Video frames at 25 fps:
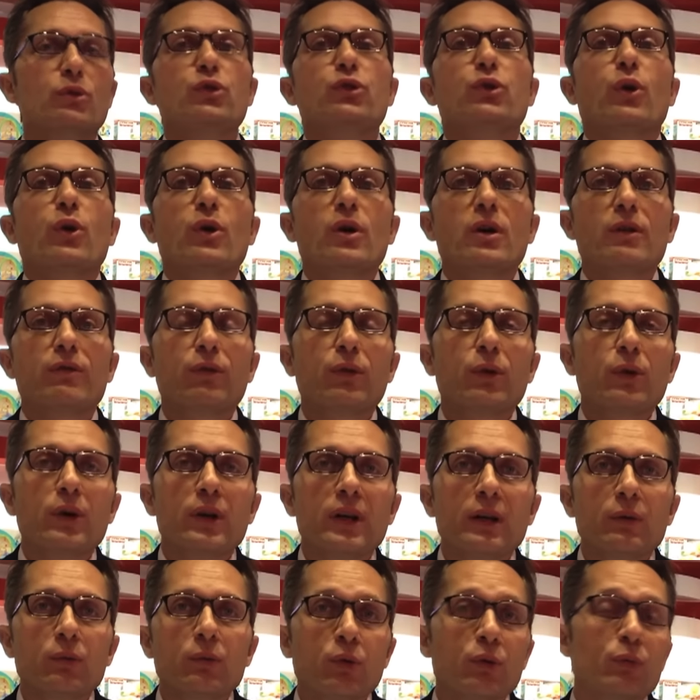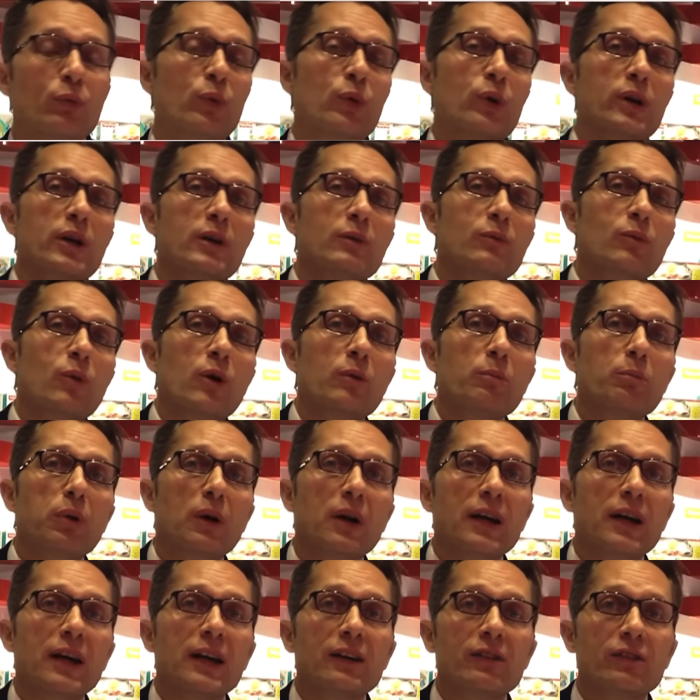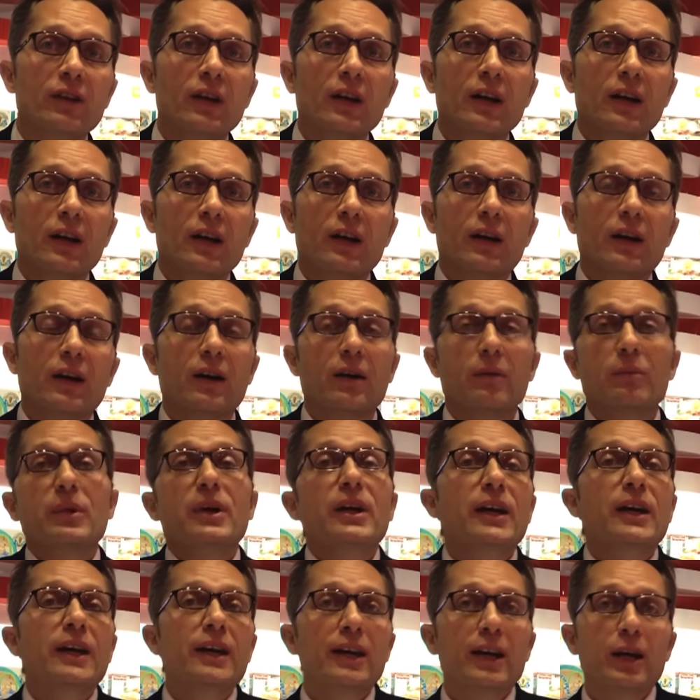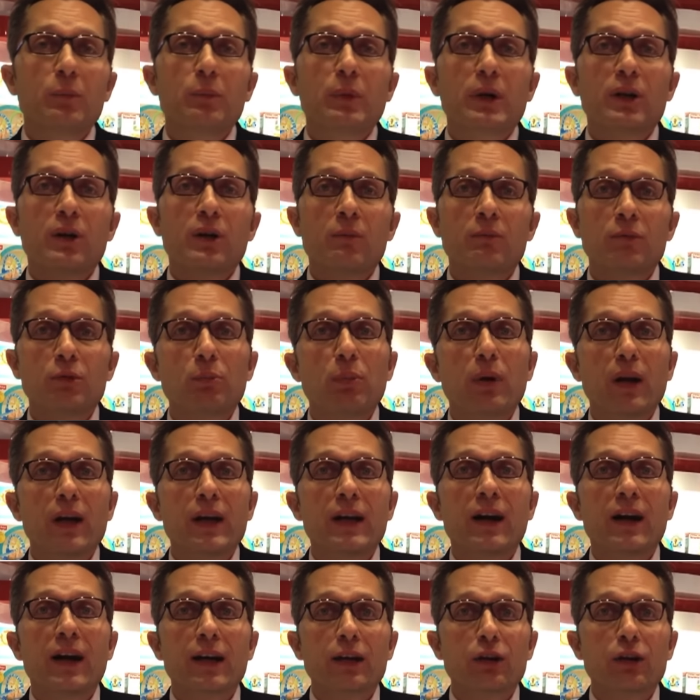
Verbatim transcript: joy of learning would work in one place. Um, here it becomes Play I